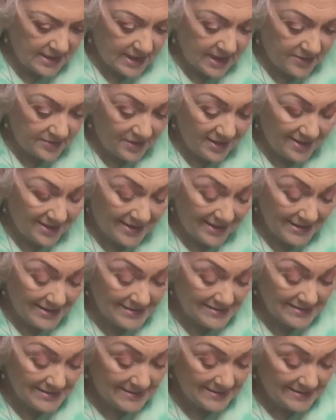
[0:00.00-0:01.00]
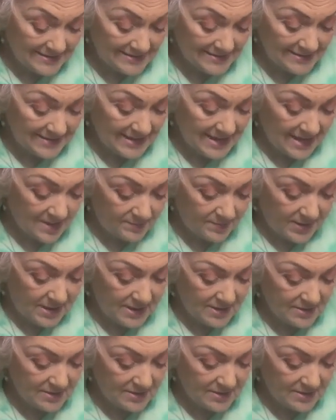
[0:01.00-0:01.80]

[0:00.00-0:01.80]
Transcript: And I think East Tennessee got